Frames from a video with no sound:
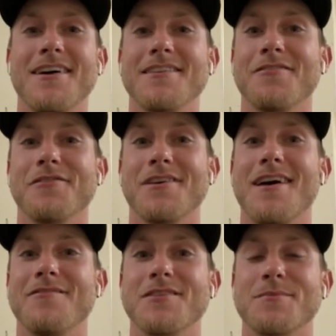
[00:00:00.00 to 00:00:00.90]
yeah,
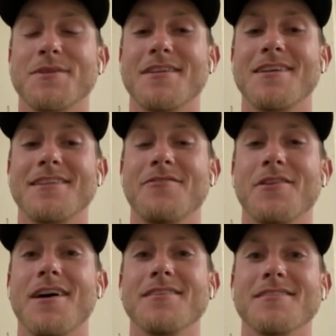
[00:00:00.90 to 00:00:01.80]
definitely having some success
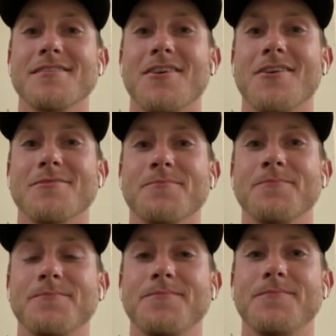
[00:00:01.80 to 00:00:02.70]
after that is
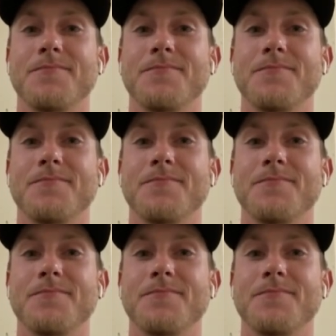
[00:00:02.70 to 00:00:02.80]
awesome.